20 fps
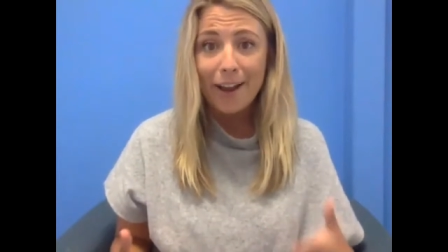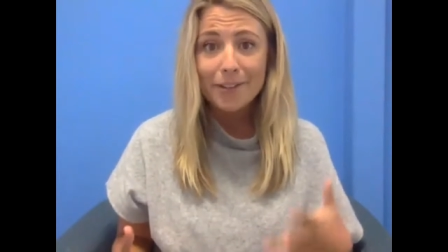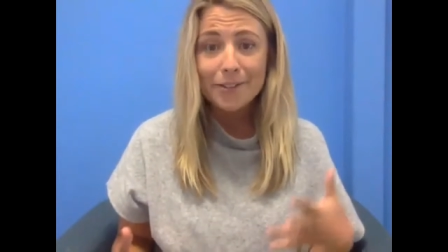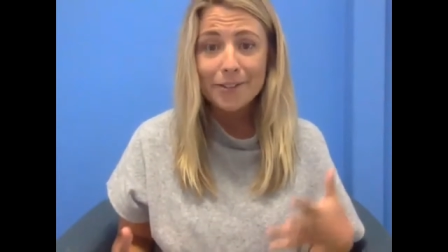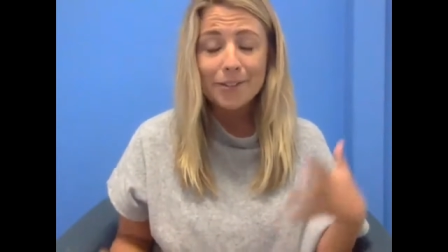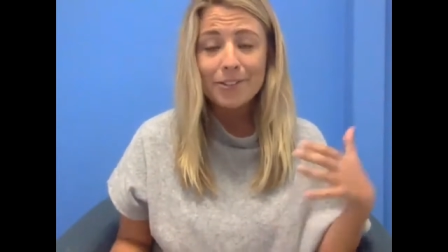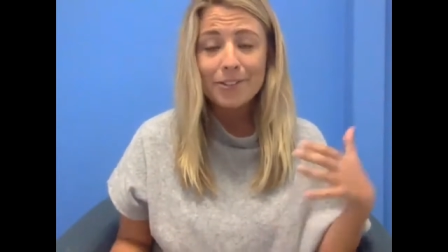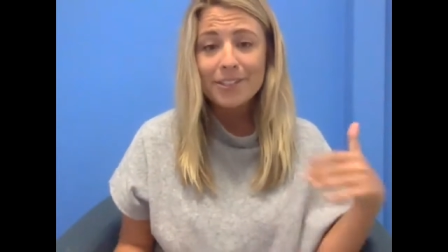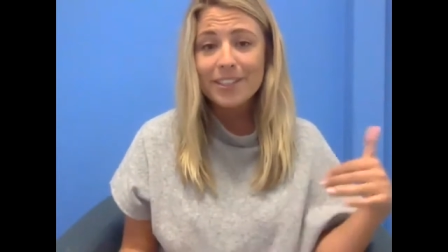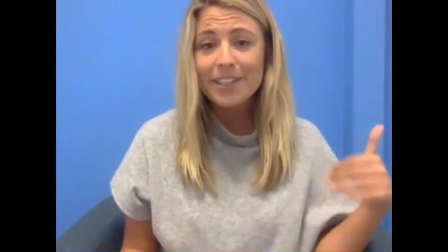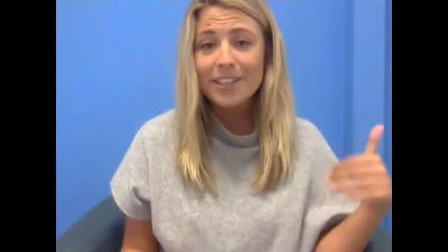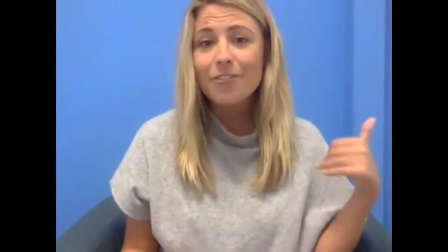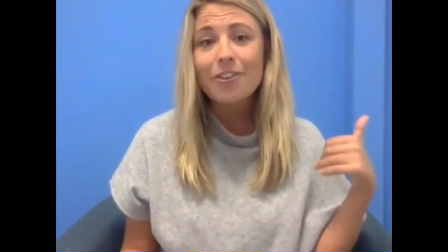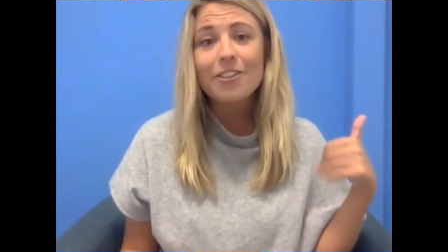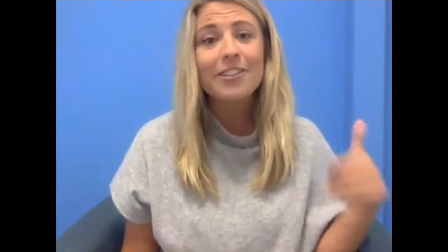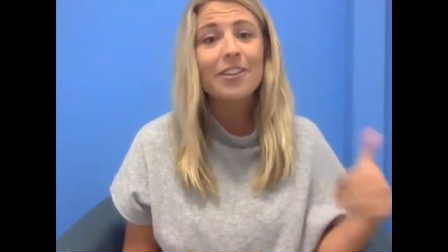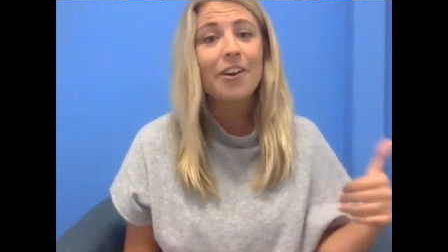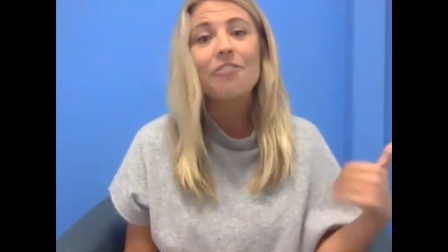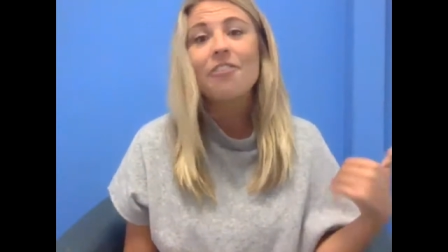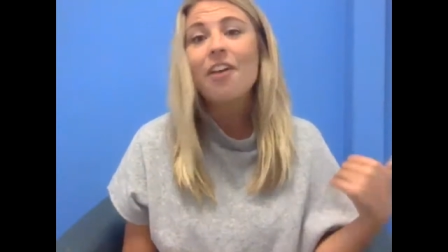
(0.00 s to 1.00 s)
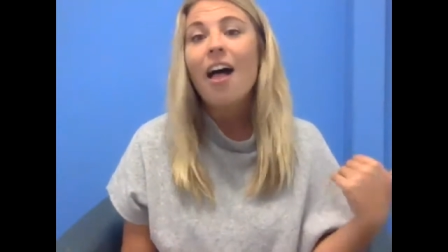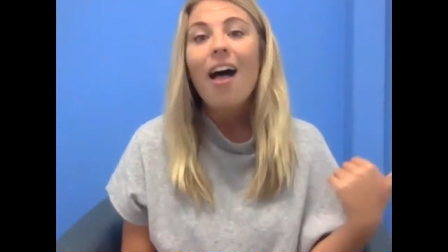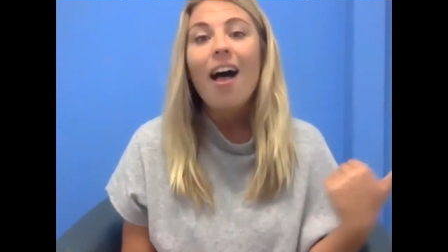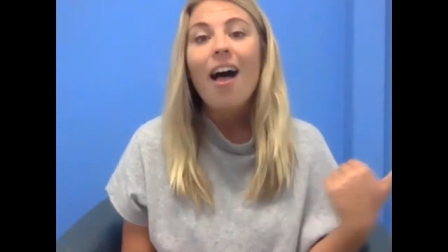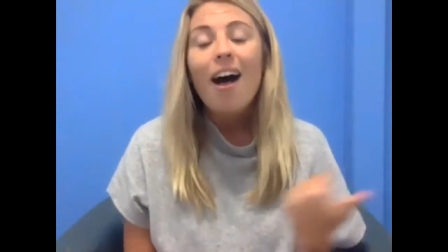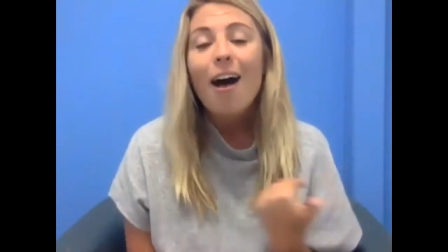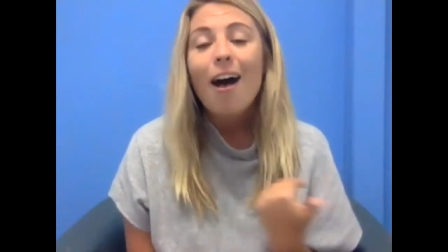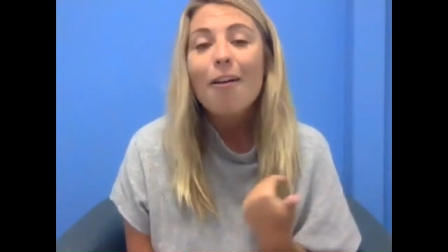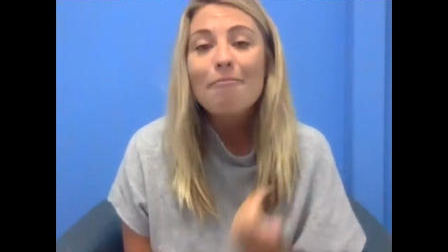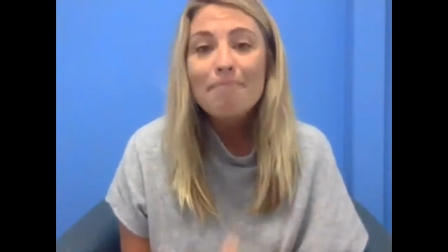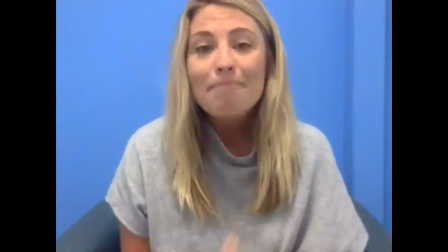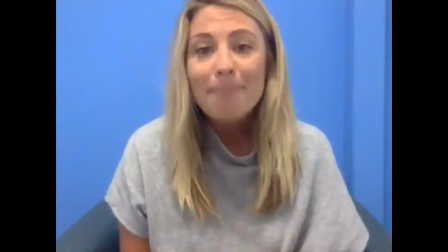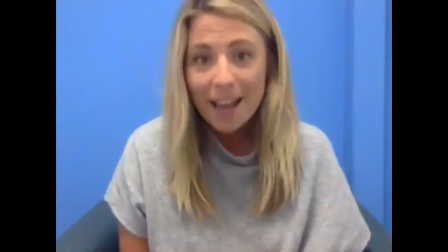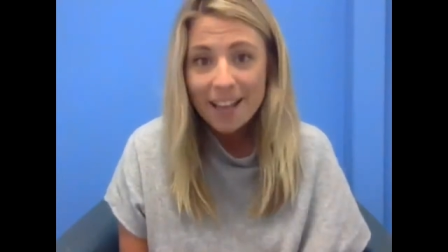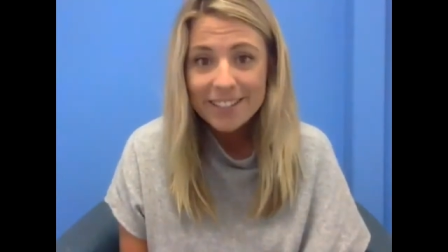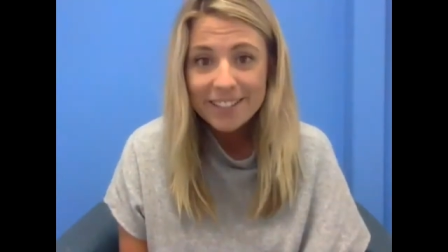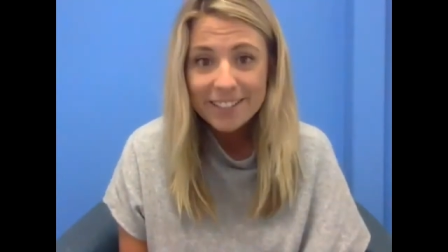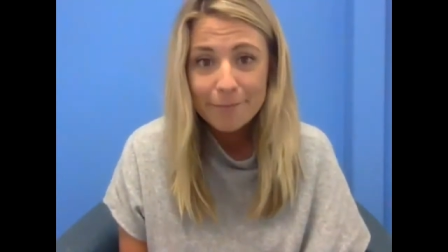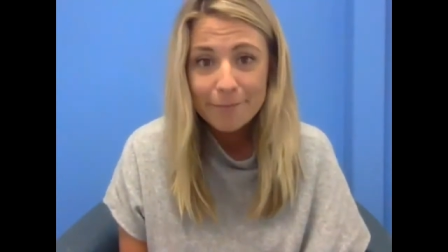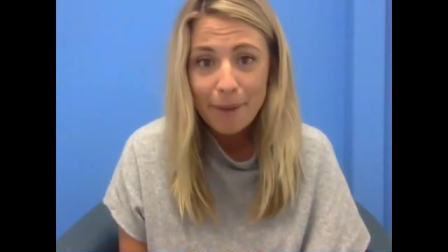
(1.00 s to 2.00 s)
So just give yourself a
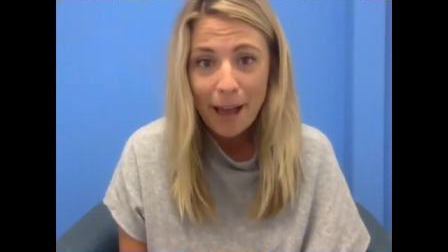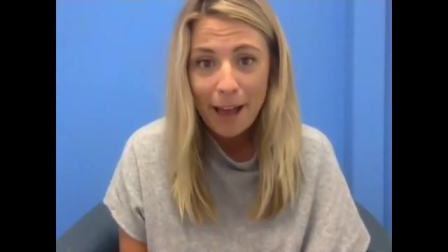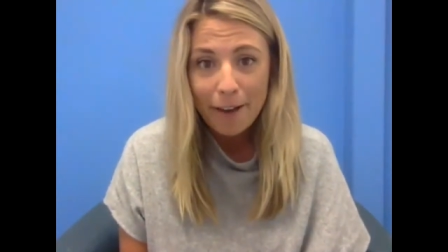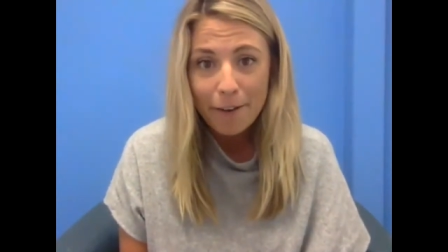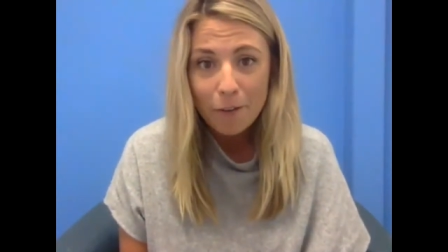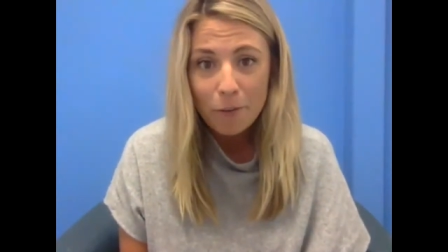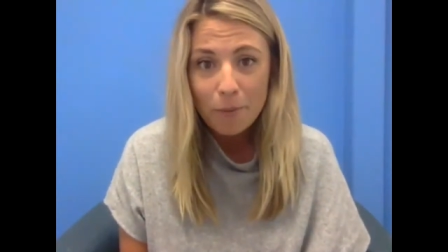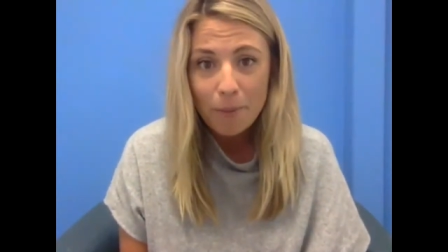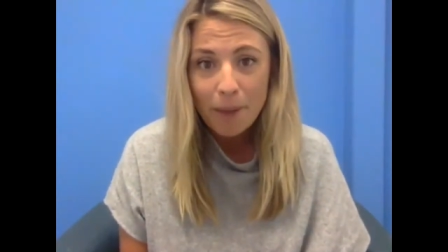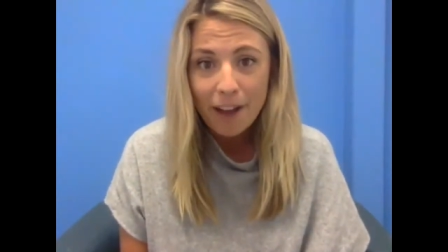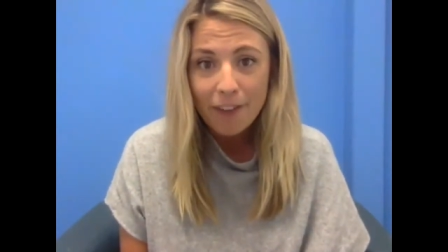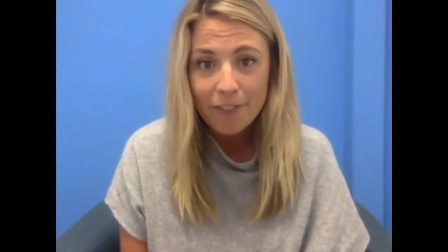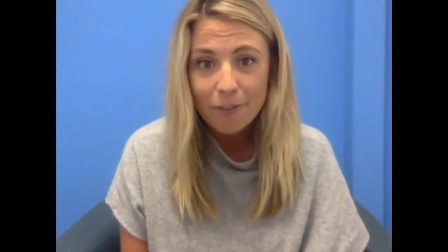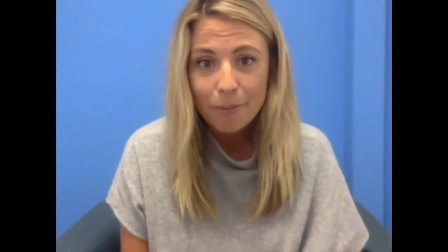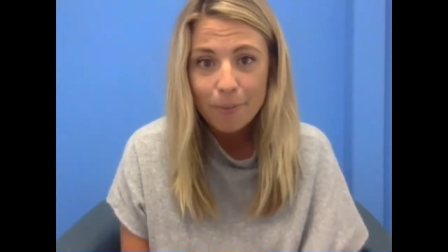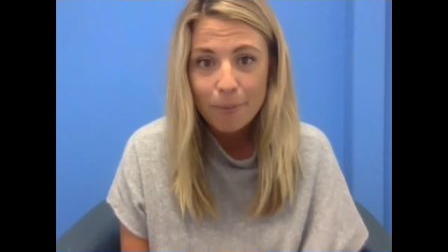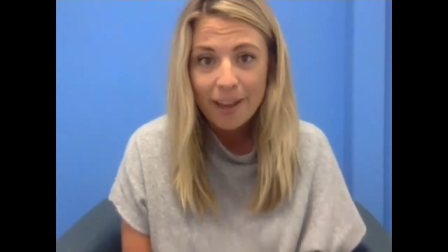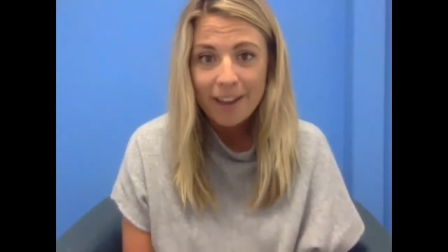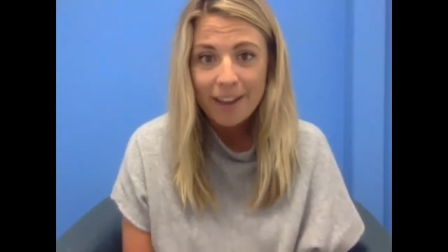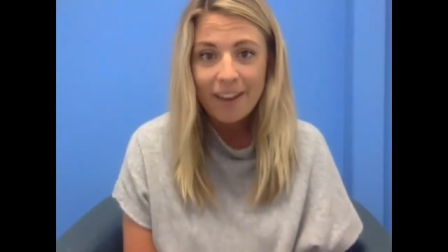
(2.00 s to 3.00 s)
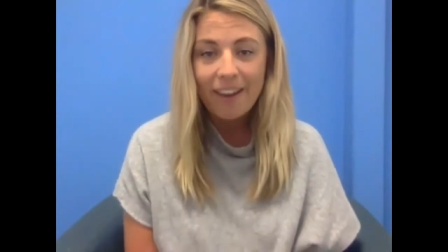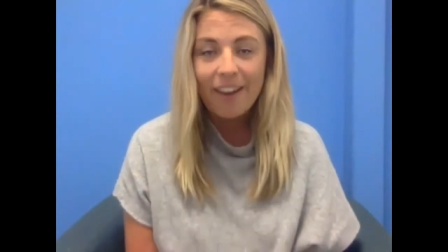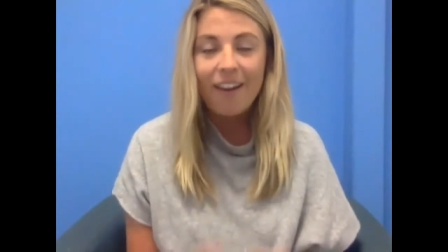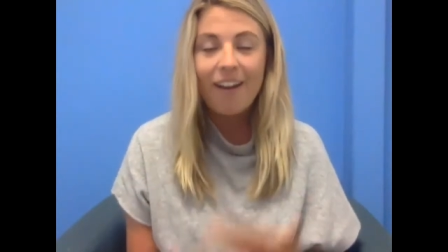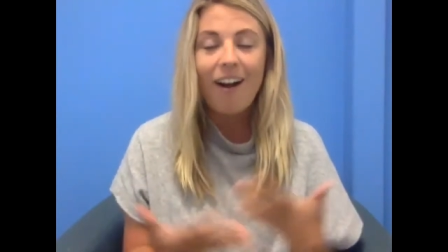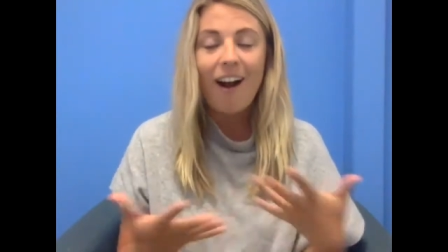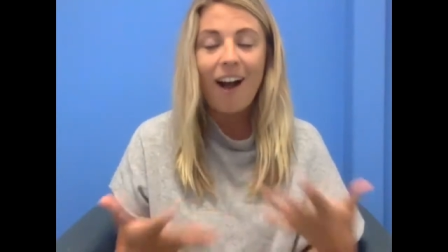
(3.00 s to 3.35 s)
massive pat on the back for being here.